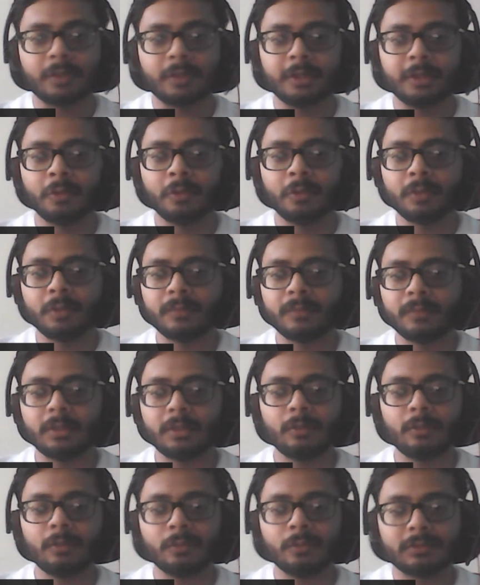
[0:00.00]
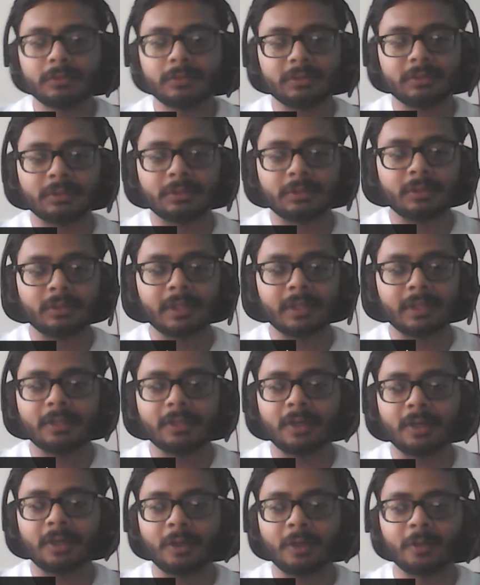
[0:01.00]
doing one unknown,
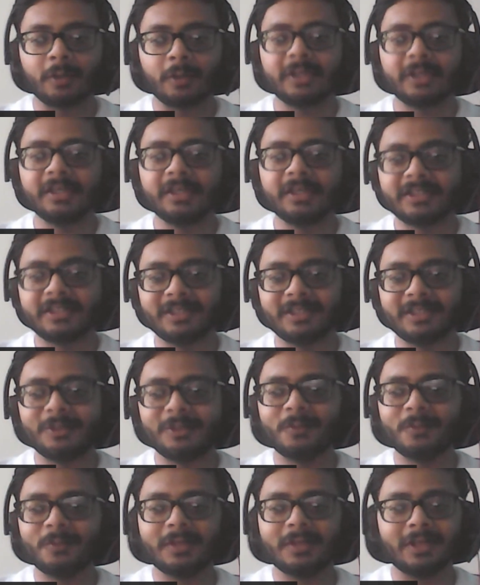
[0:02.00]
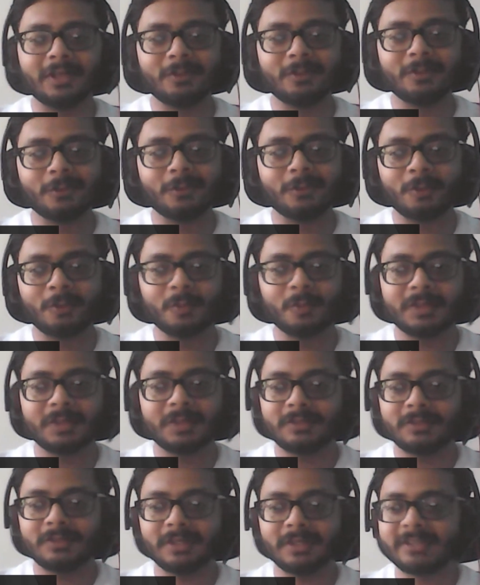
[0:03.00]
already entering into one unknown domain,
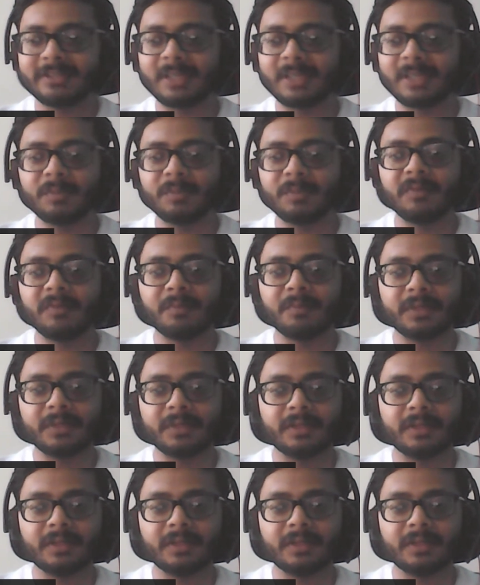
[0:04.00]
that is app development.